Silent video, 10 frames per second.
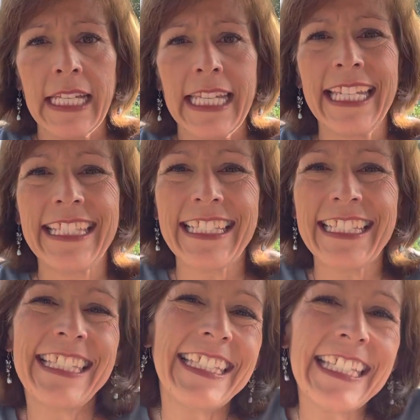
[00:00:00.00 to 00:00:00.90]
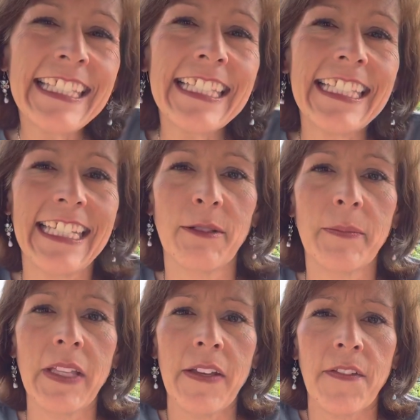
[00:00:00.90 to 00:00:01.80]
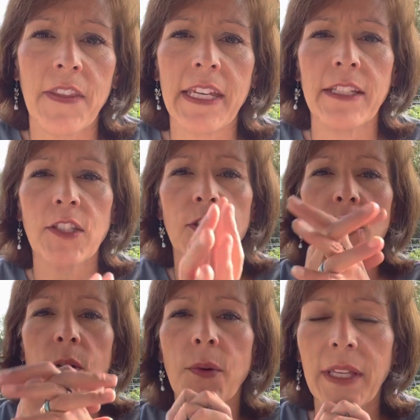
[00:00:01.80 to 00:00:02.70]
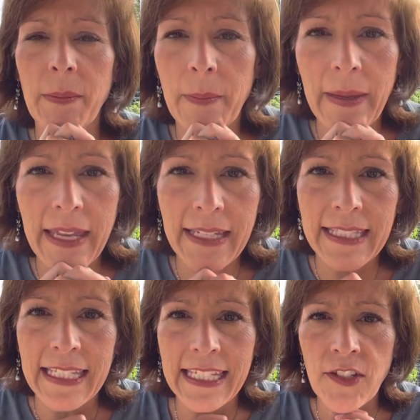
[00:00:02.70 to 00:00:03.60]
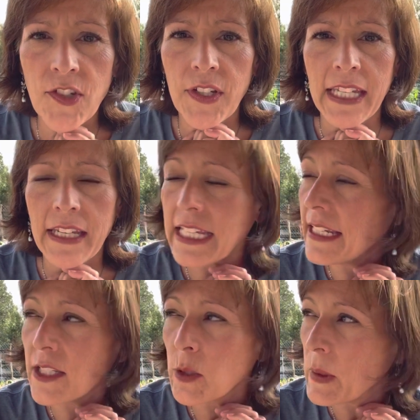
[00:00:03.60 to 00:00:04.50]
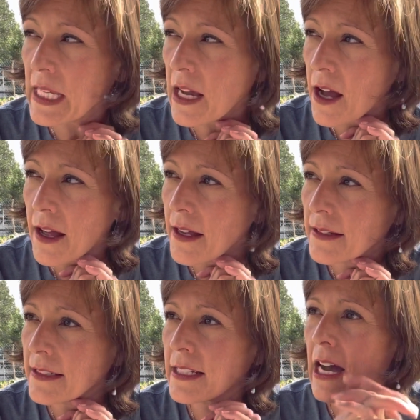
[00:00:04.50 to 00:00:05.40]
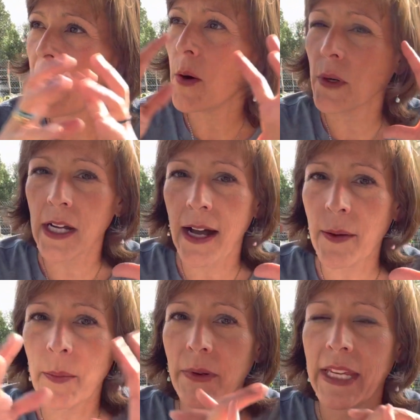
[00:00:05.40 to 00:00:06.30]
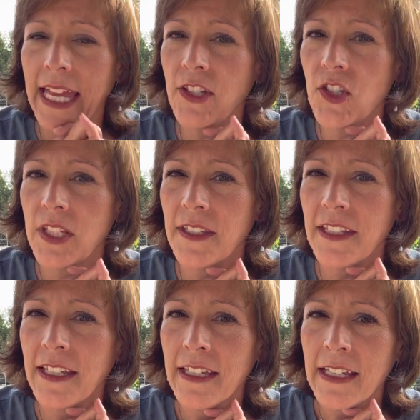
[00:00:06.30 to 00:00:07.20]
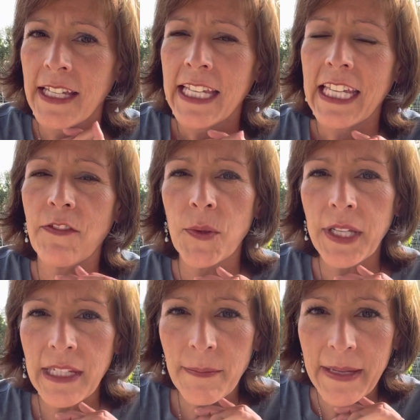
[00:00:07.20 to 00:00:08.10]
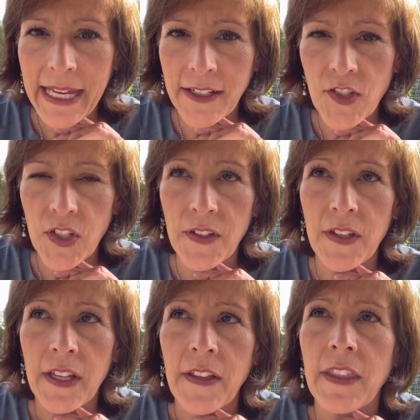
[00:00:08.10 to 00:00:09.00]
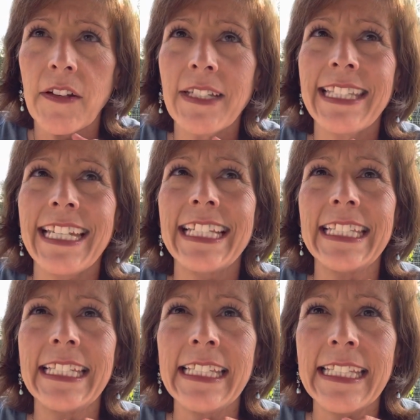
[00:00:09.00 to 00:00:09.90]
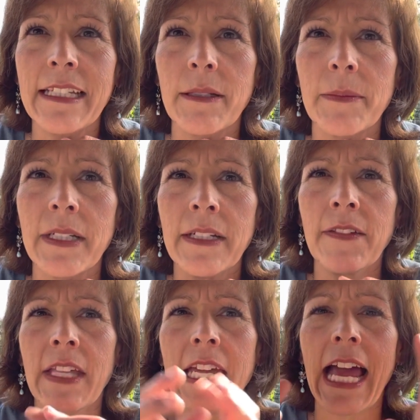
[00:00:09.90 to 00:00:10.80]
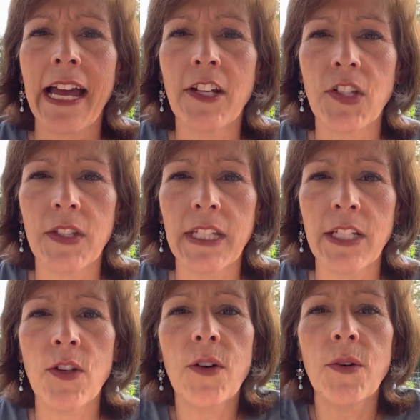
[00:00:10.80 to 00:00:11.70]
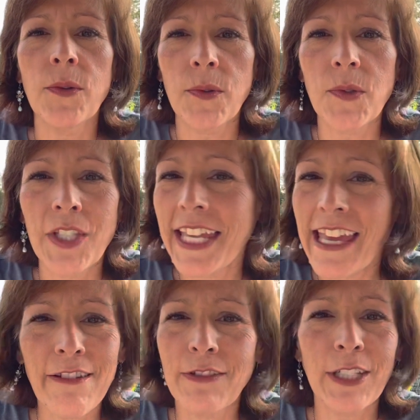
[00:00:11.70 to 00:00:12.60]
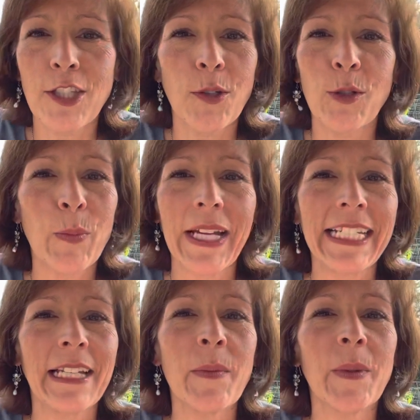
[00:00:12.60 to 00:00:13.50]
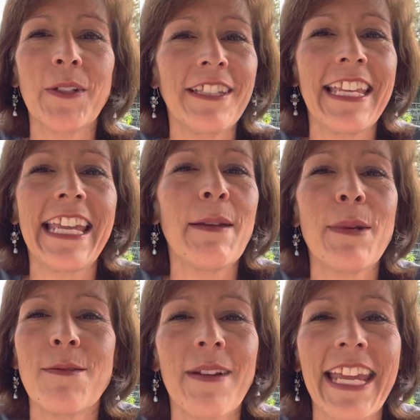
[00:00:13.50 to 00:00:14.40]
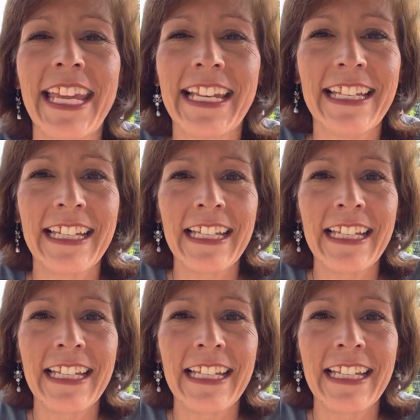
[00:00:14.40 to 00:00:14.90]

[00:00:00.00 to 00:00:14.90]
It is a system that is so immense and intricate, it is beyond our comprehension. If you can imagine, there is a system that actually knows every soul by number and name and rank,